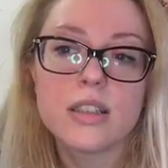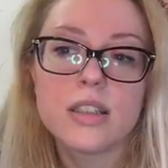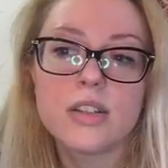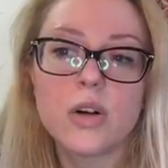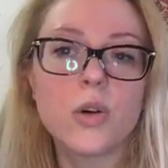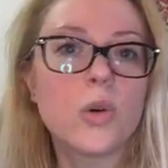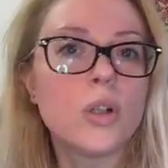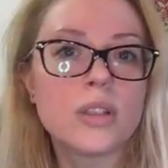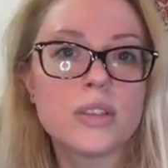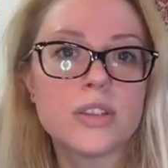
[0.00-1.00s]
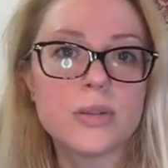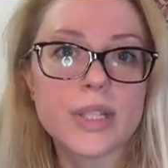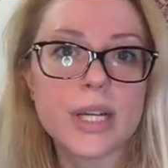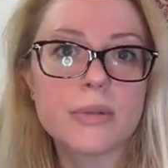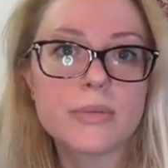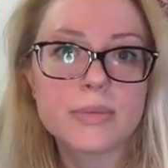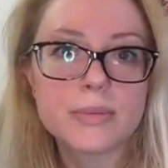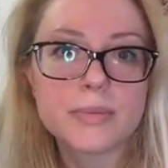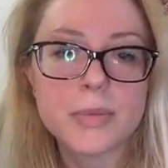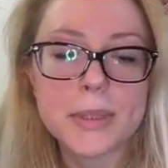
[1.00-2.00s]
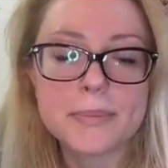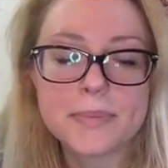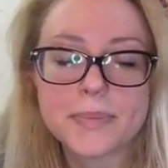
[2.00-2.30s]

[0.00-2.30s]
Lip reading: the whole into account, right?